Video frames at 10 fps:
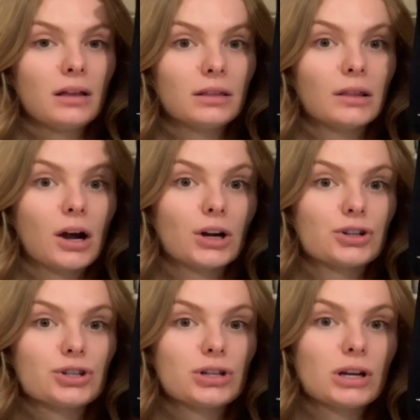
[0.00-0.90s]

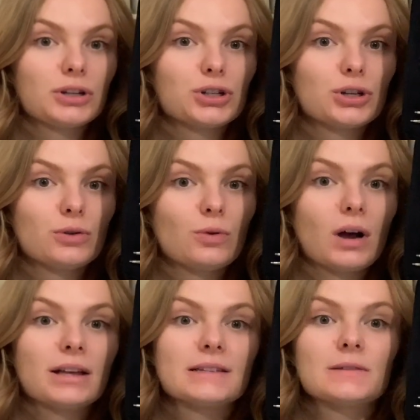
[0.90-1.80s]
large to
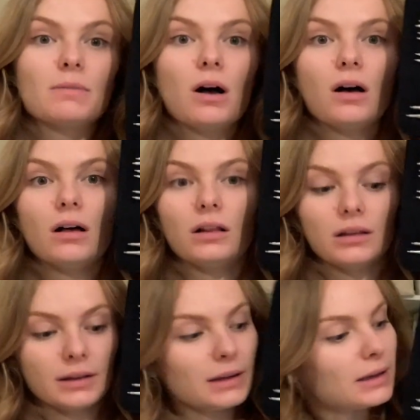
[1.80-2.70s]
a small